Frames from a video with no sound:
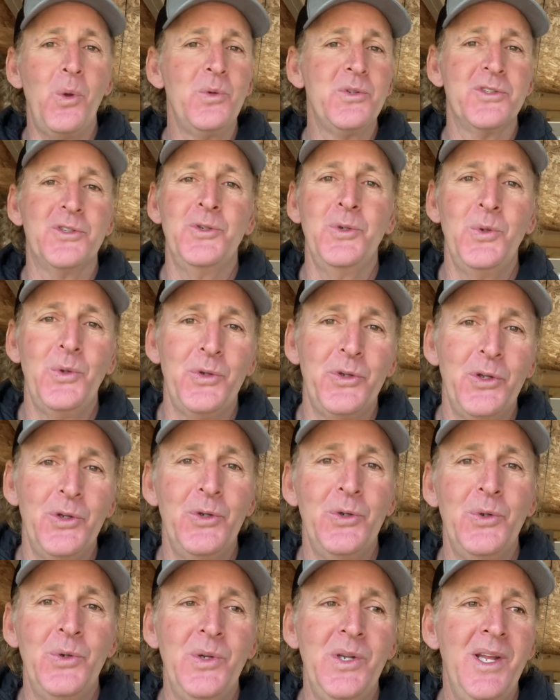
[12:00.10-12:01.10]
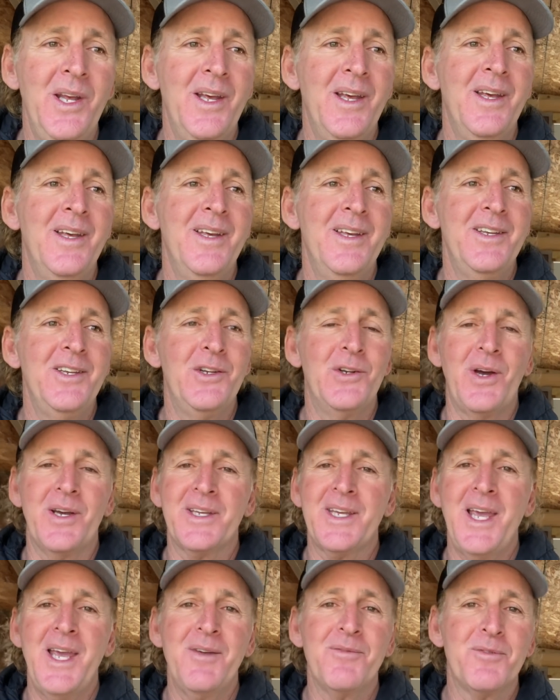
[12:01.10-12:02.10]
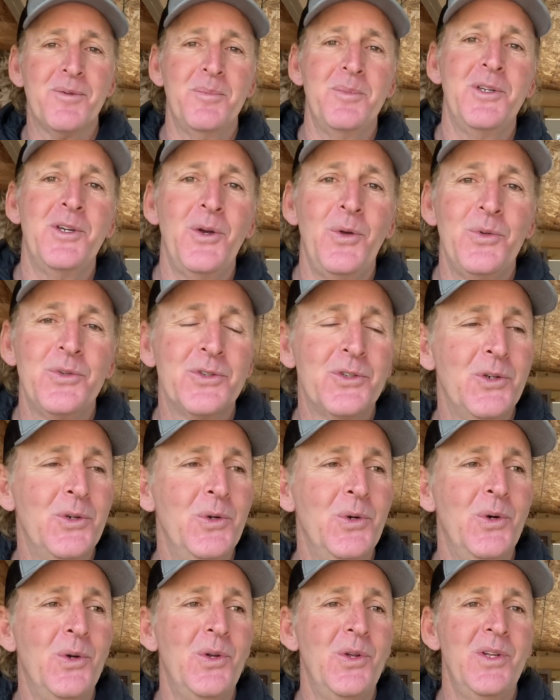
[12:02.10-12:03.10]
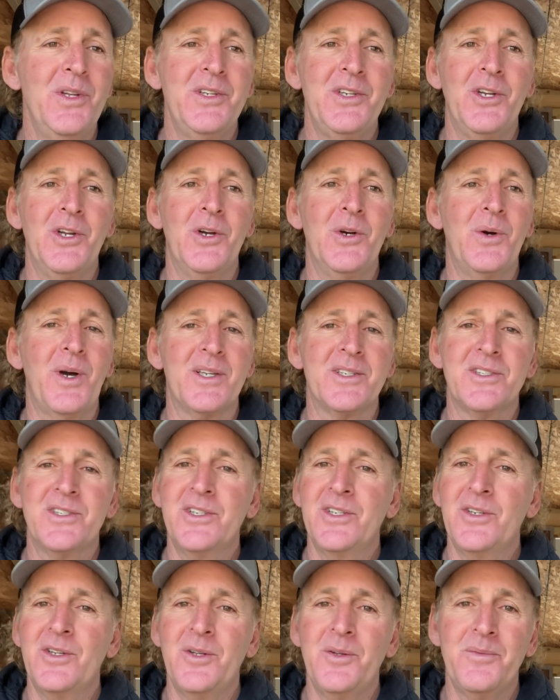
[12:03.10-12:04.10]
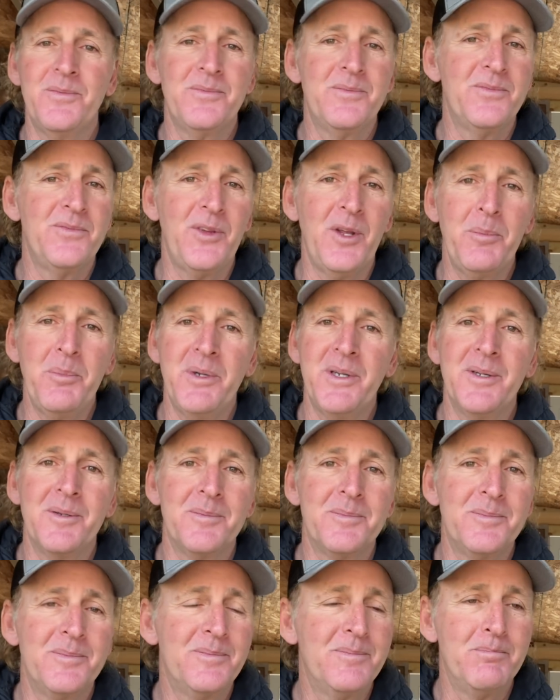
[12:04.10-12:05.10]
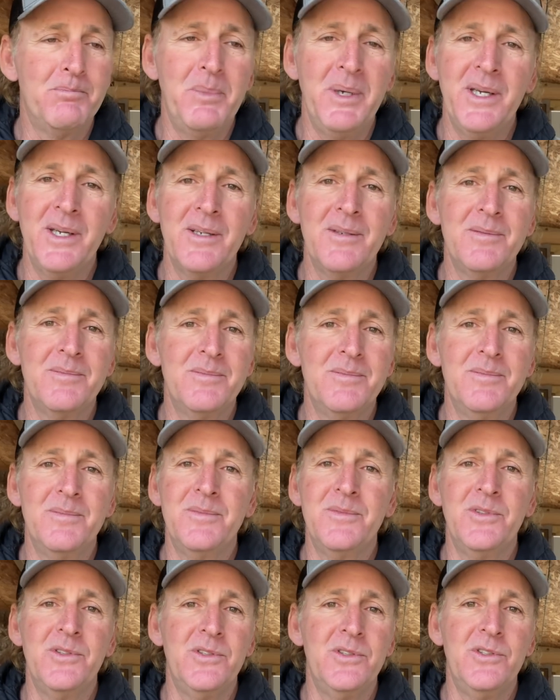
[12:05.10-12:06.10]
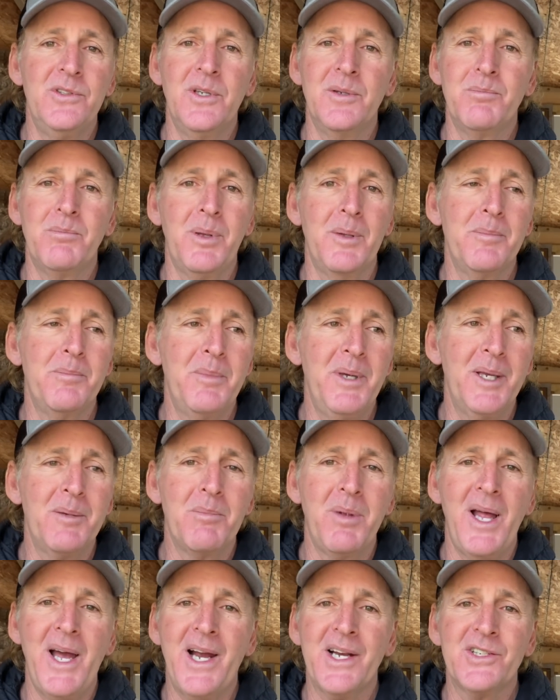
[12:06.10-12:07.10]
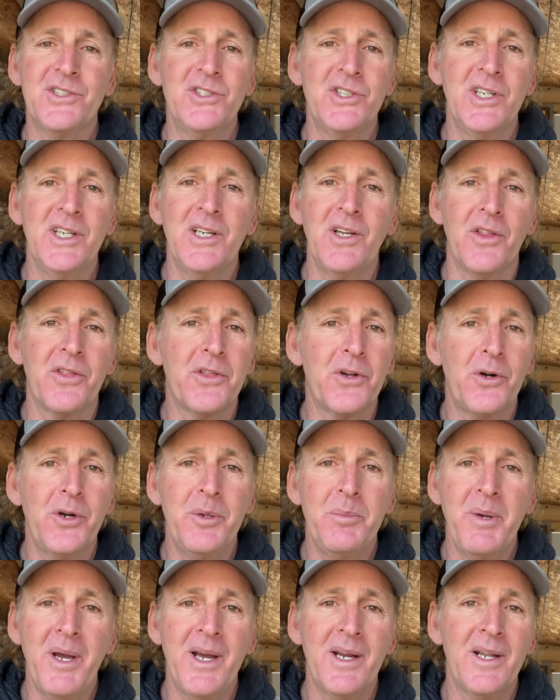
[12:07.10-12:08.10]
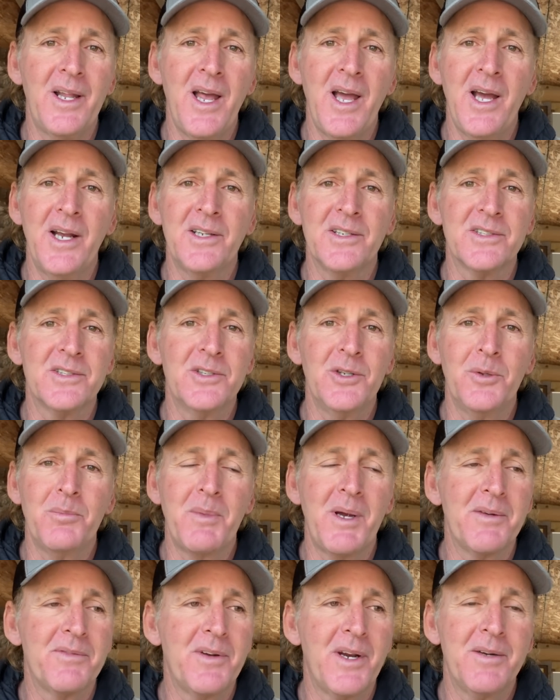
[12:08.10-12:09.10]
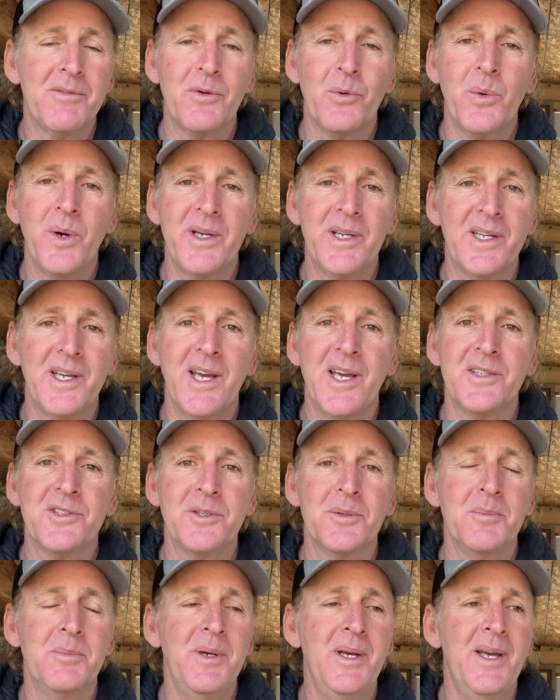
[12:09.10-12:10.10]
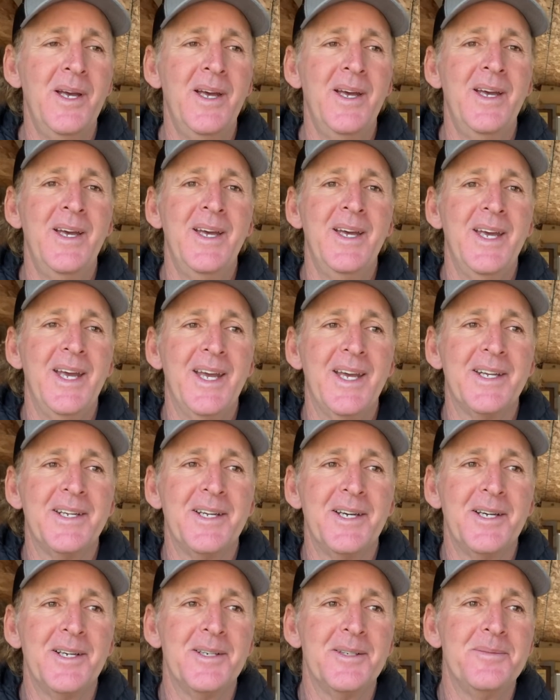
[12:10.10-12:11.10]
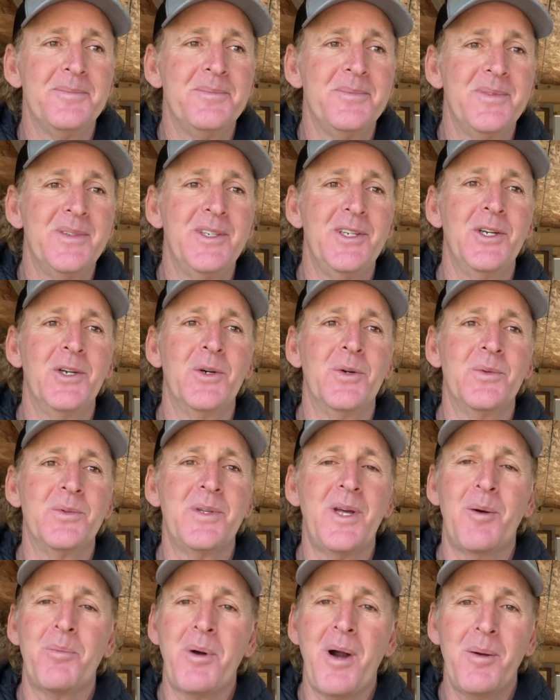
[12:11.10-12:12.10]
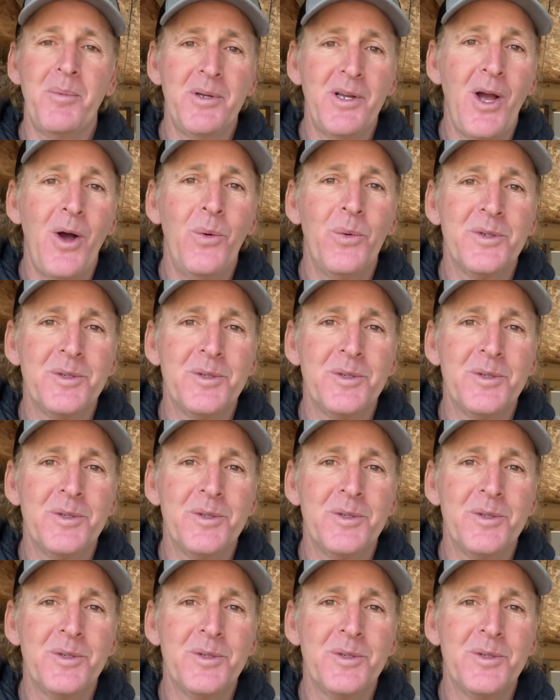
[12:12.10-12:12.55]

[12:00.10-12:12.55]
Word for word: school dude you know, I came from the old school, you know, I still flipping a big, big black jig on 30 pound line is still my favorite way to catch them. And, uh, you know, I'll probably always